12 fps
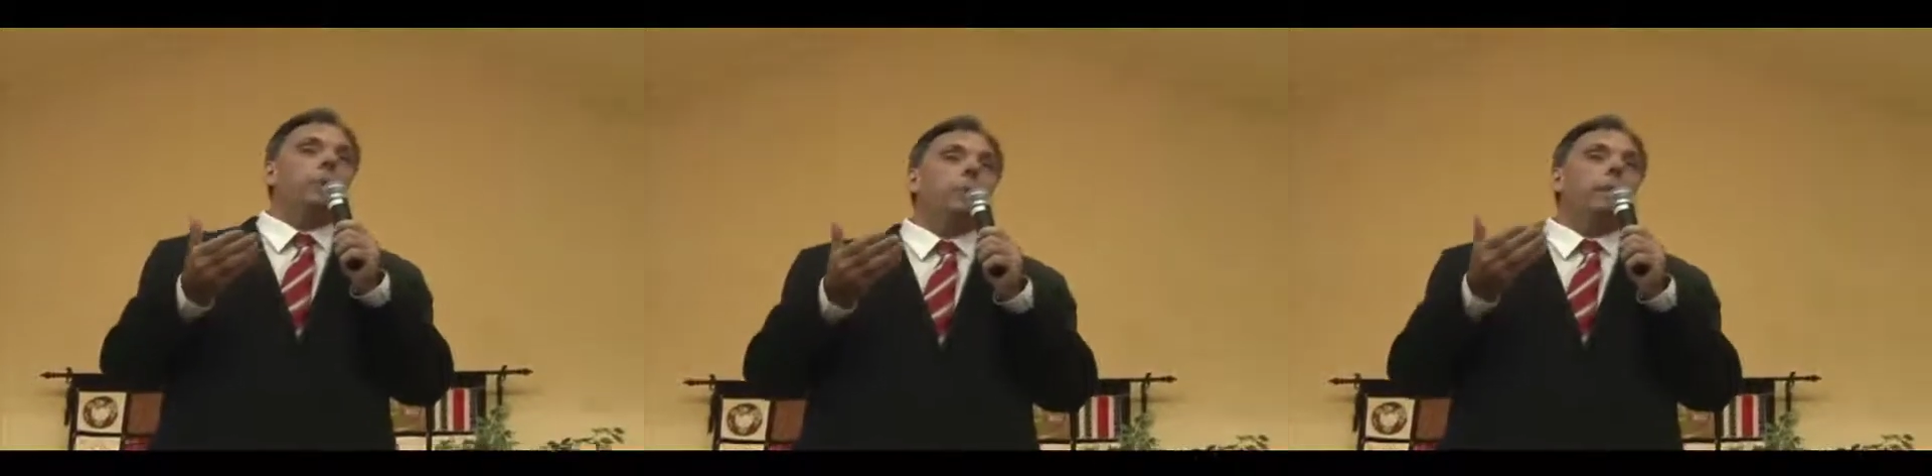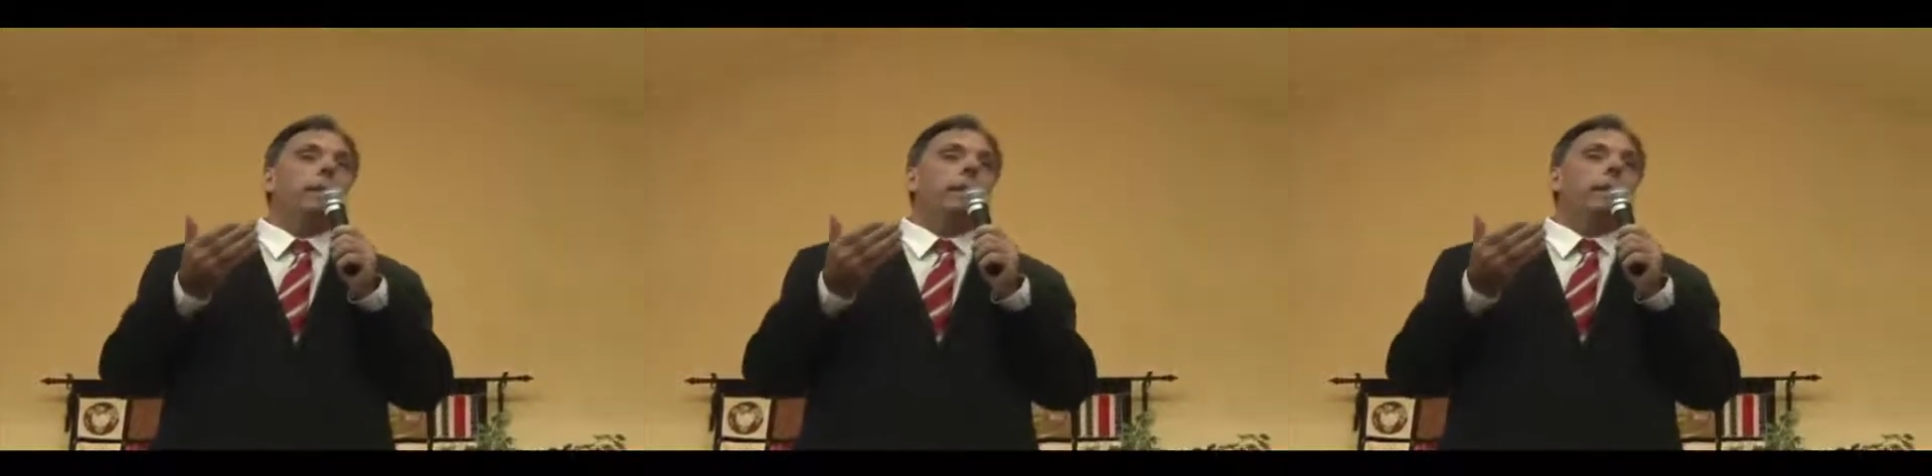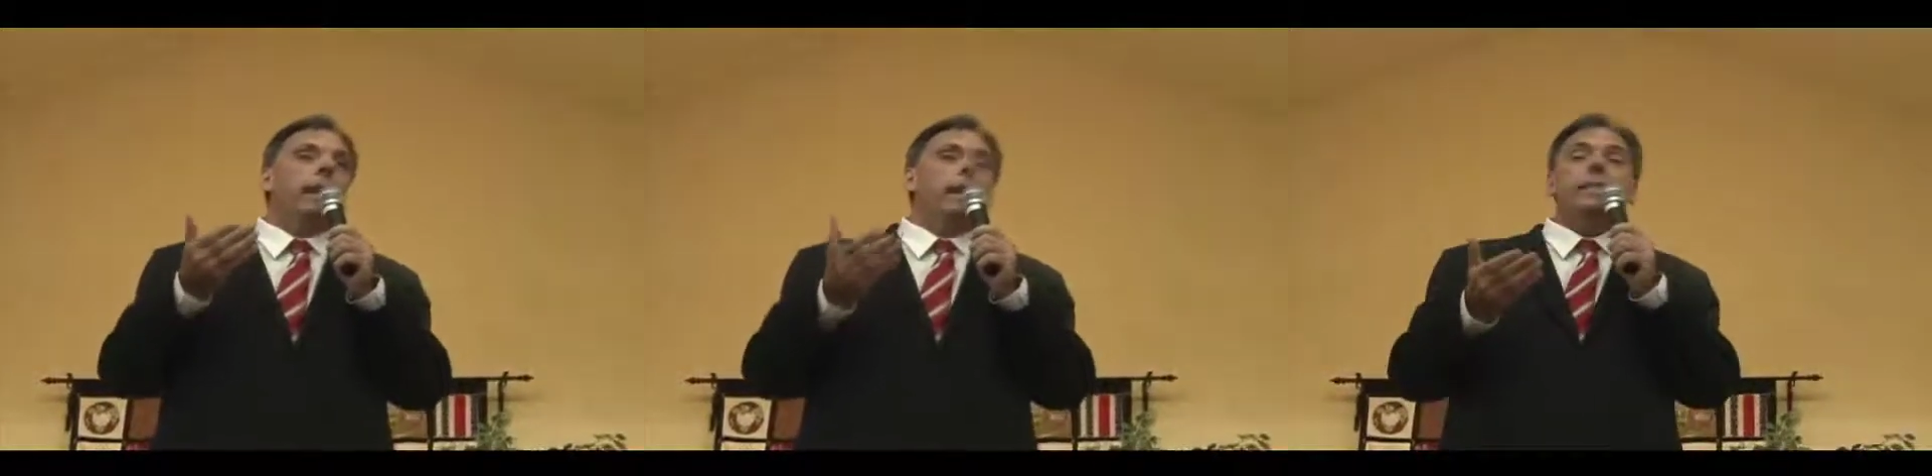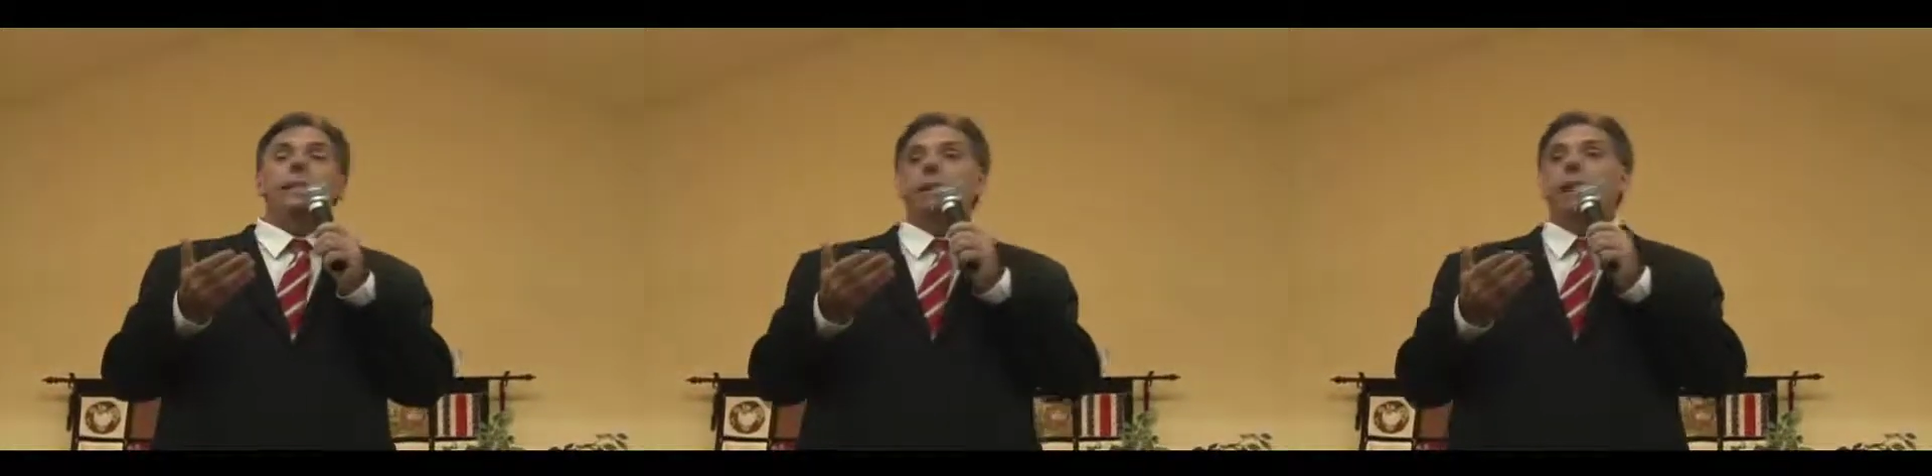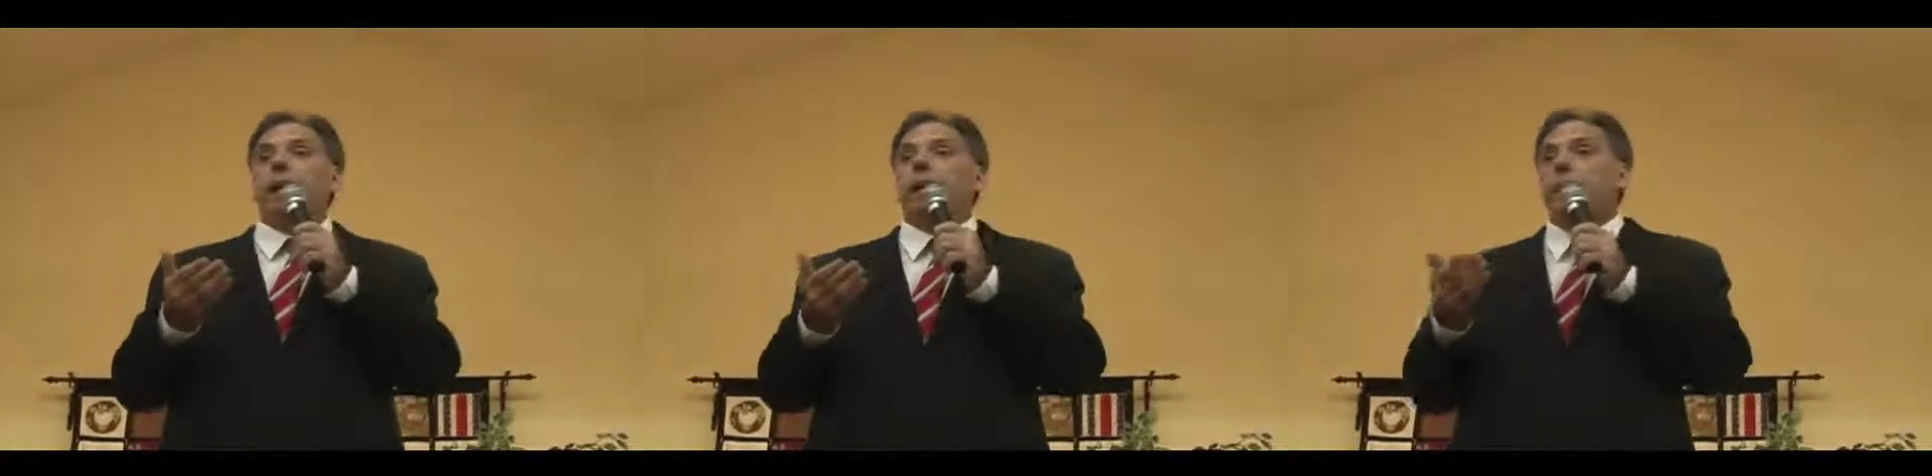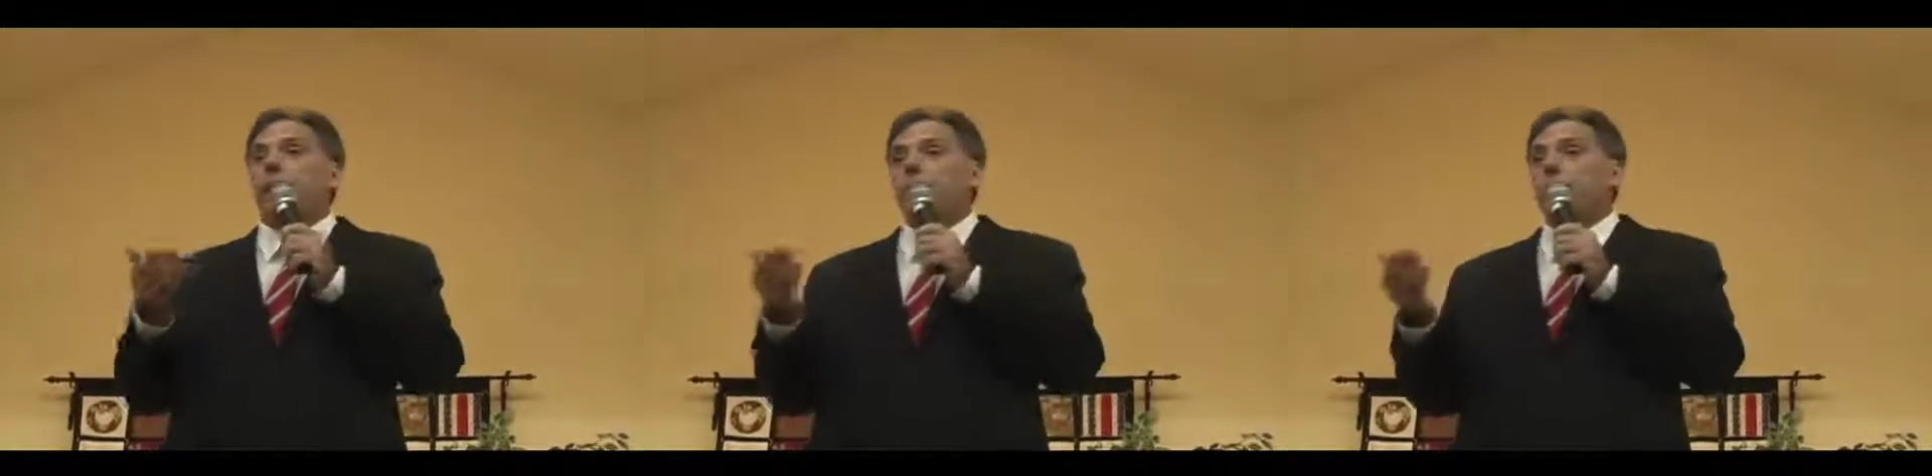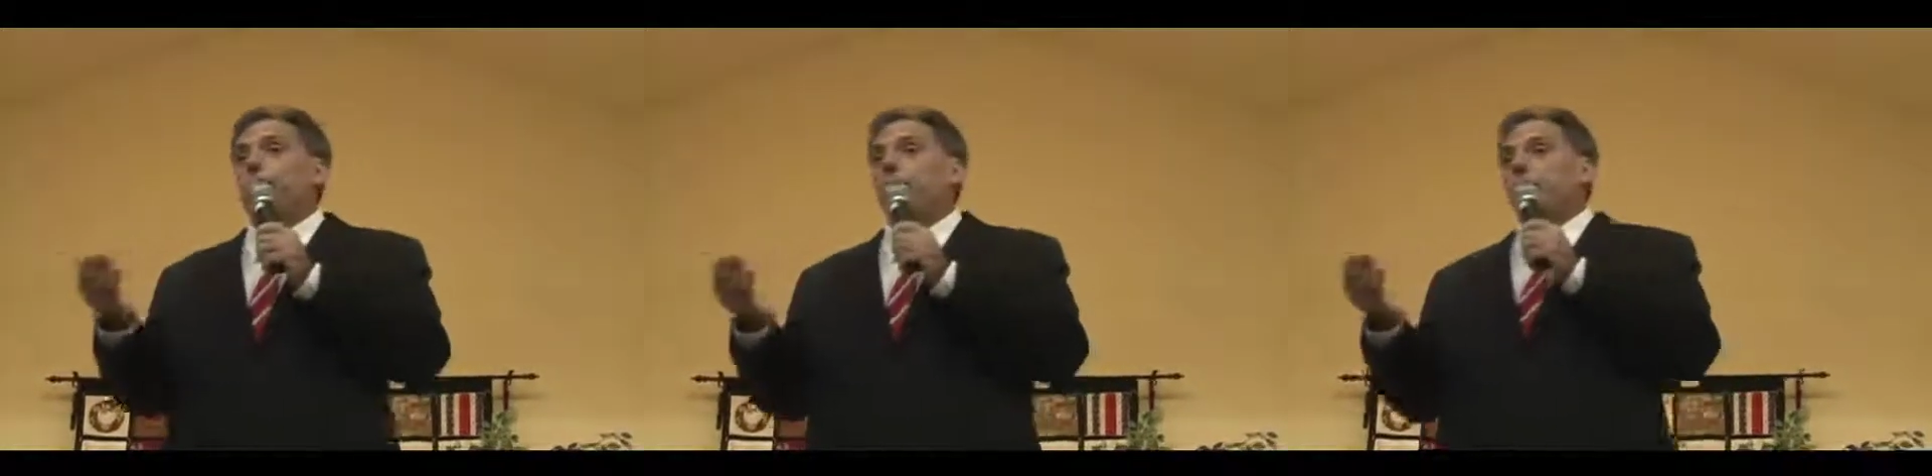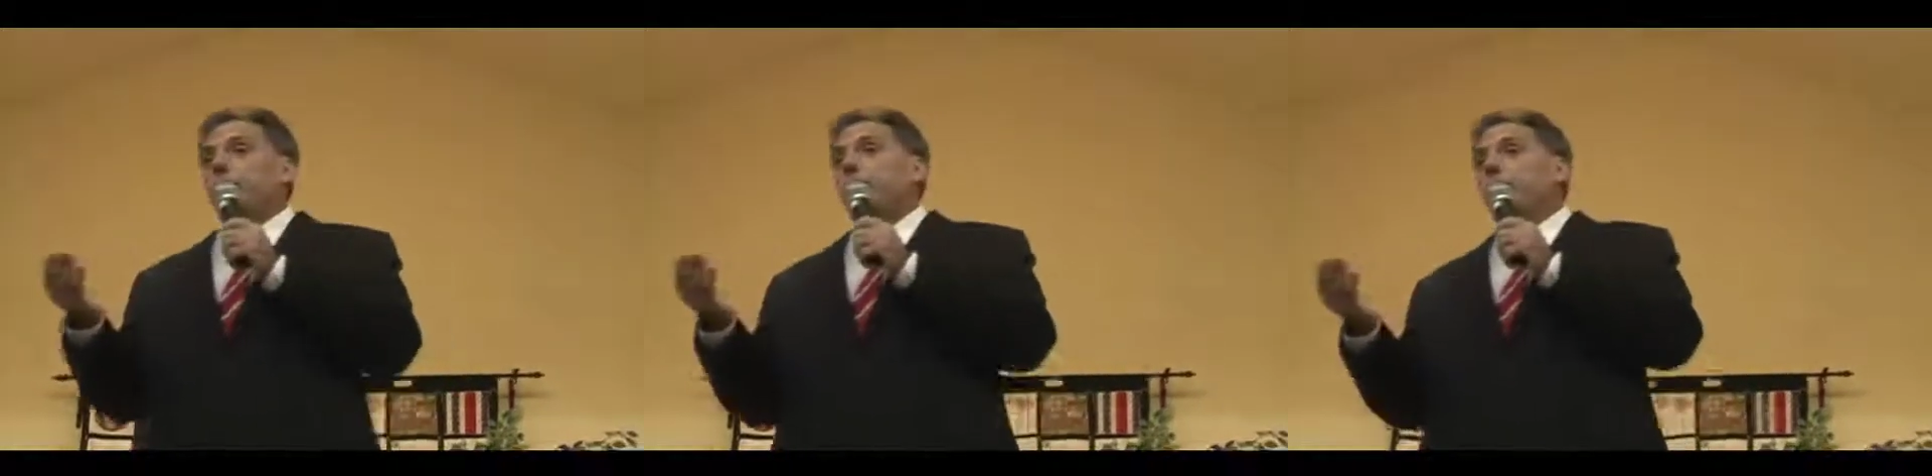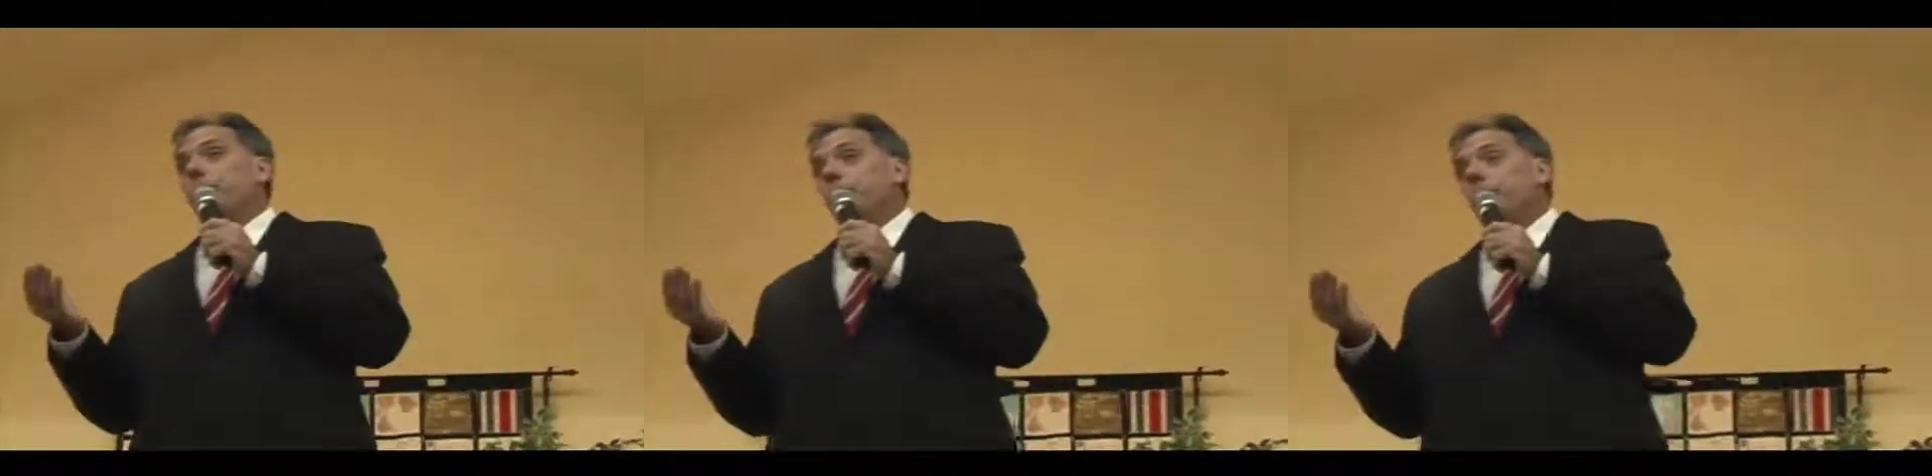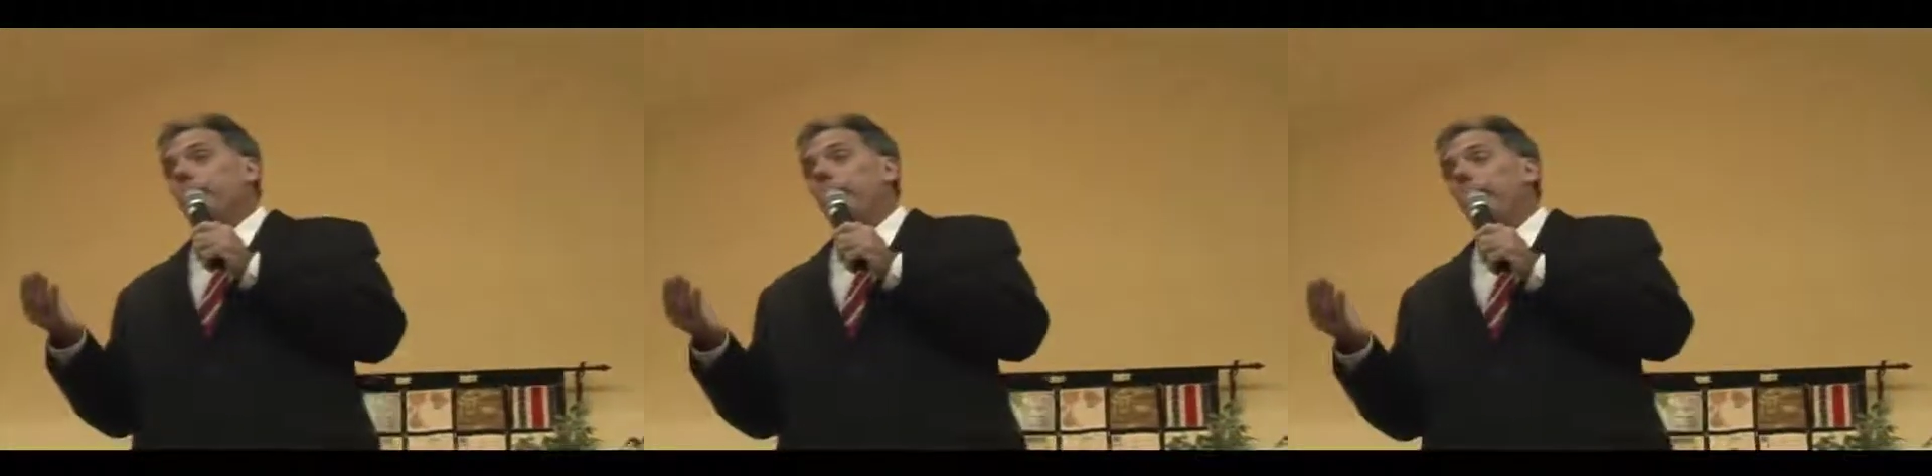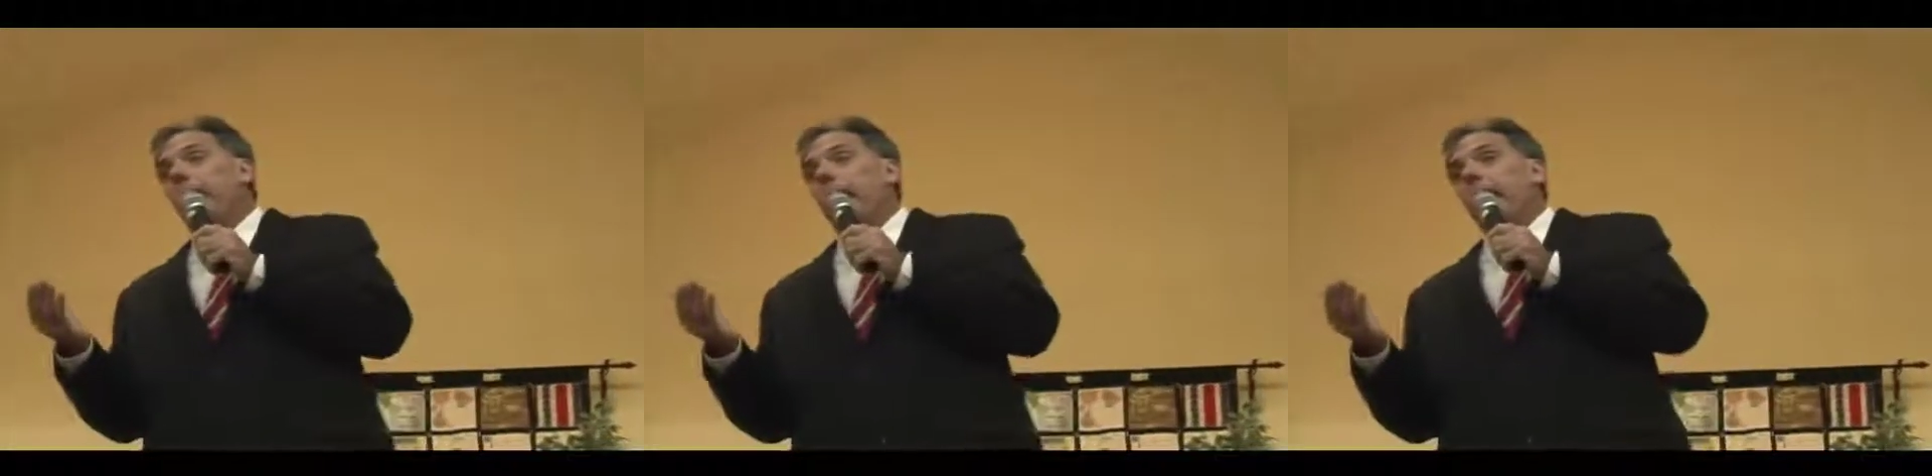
between 1990 and 2002.